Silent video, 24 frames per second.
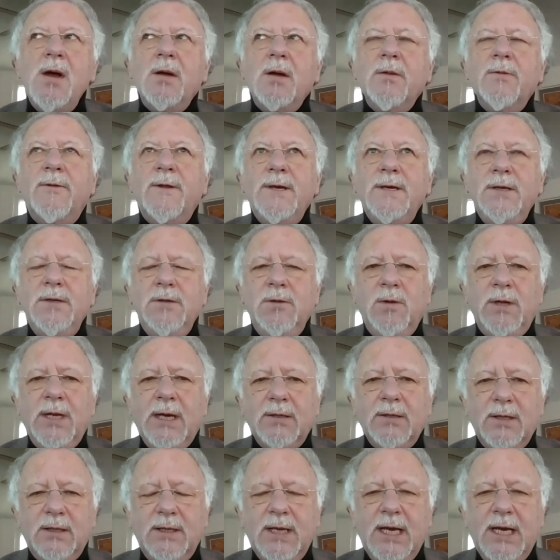the
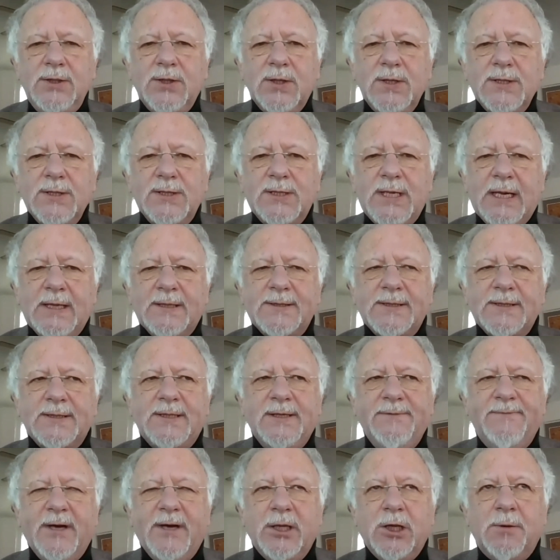United Nations has
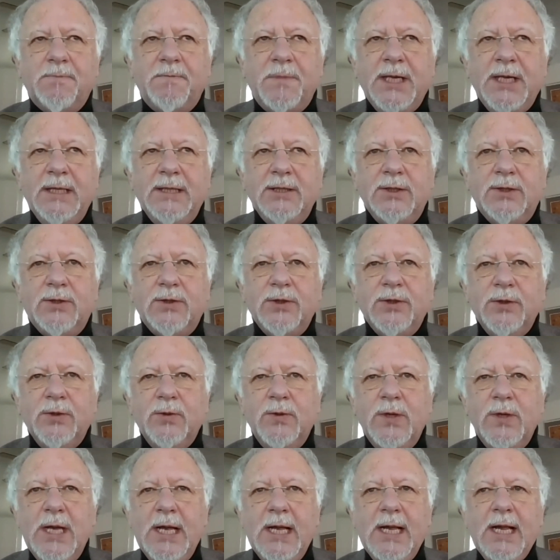developed
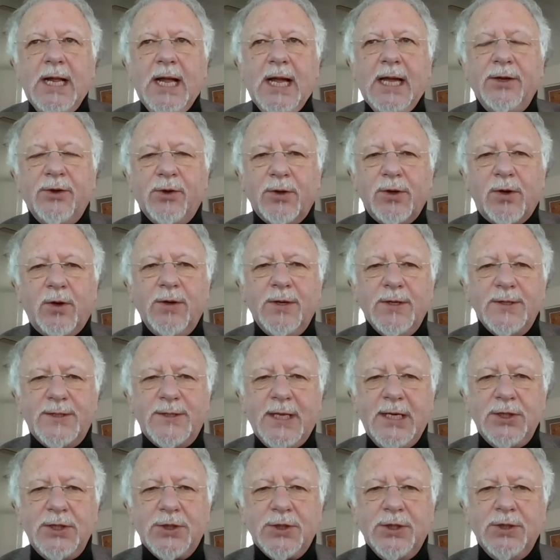into an
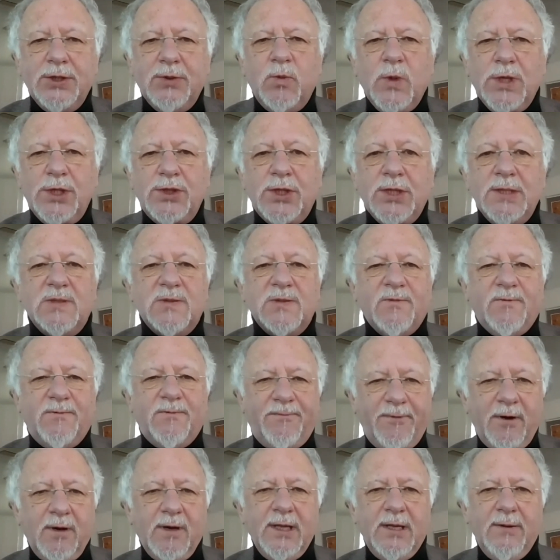organization which is
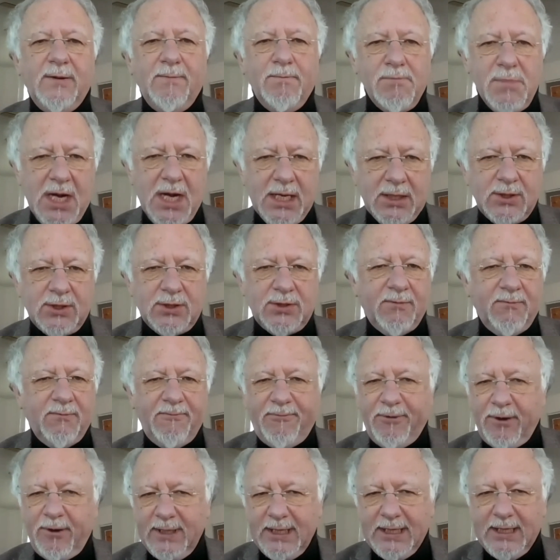
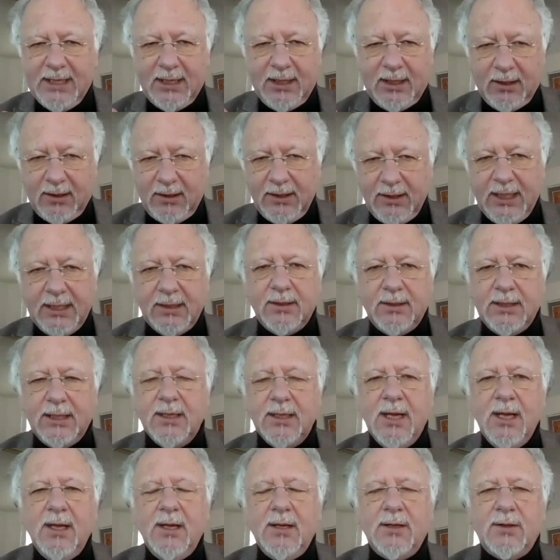very
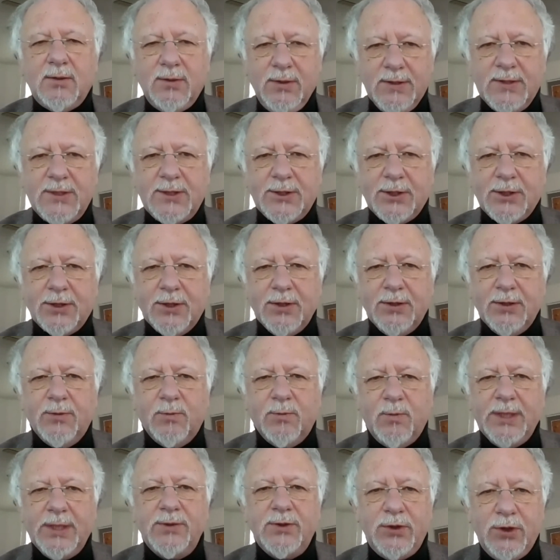clearly
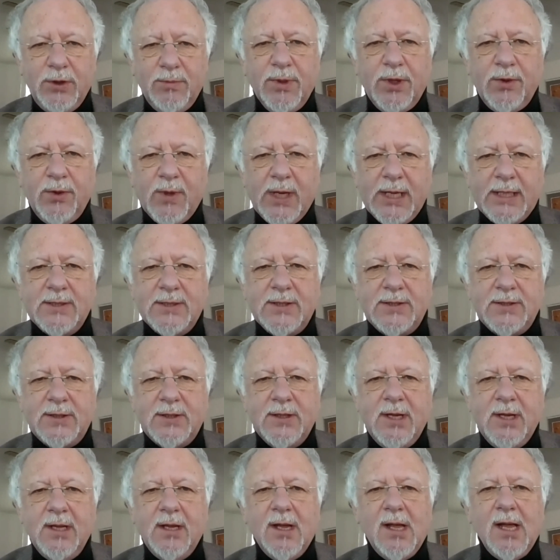concerned with human
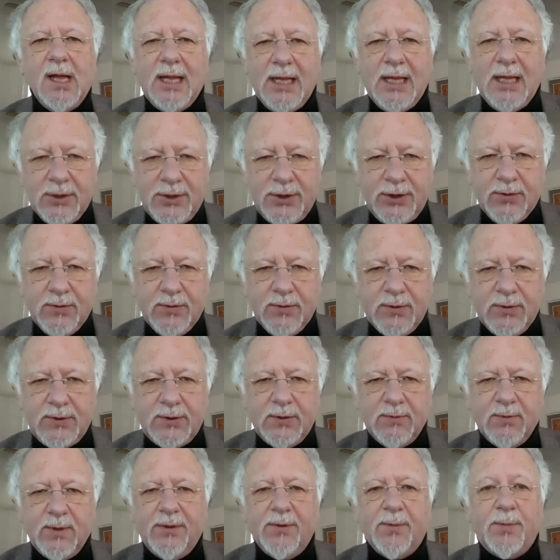rights
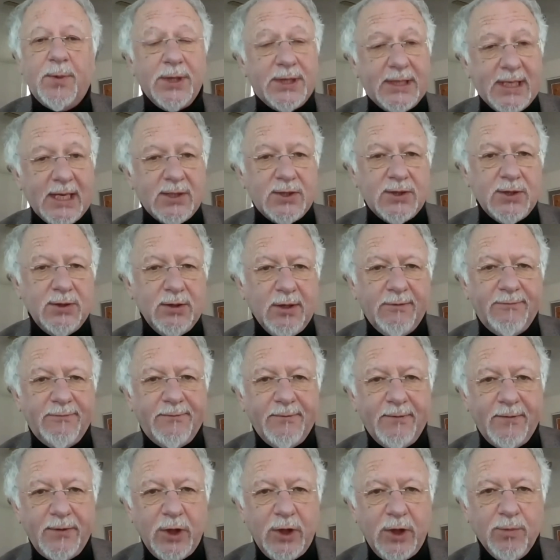issues, with the protection
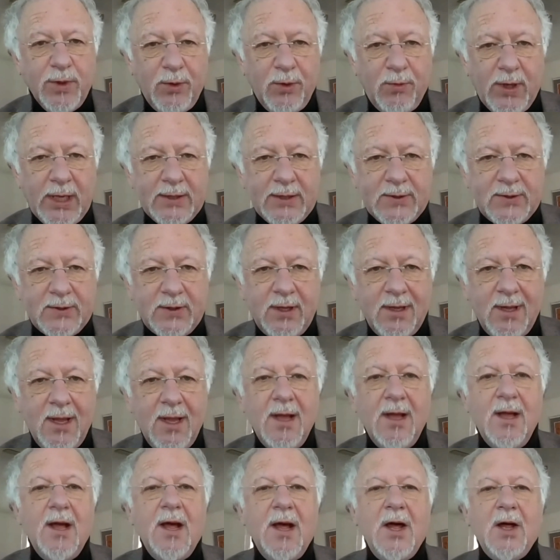of human rights.
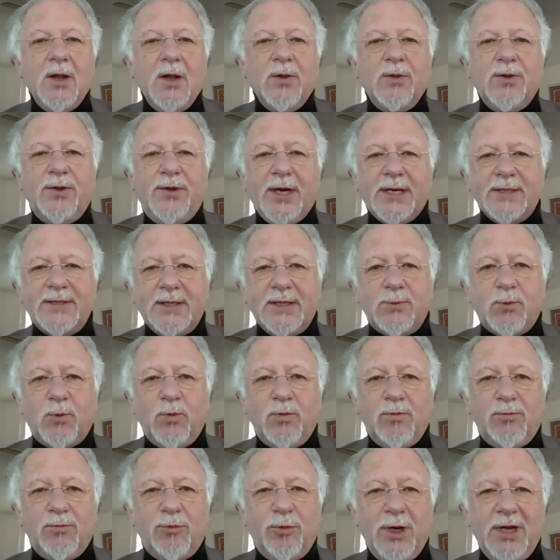Does it
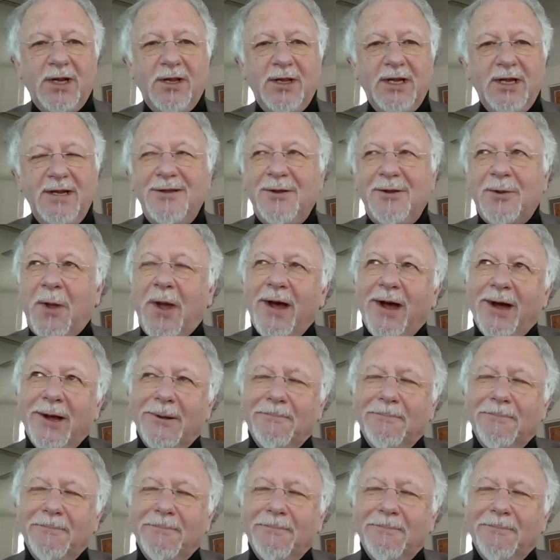really,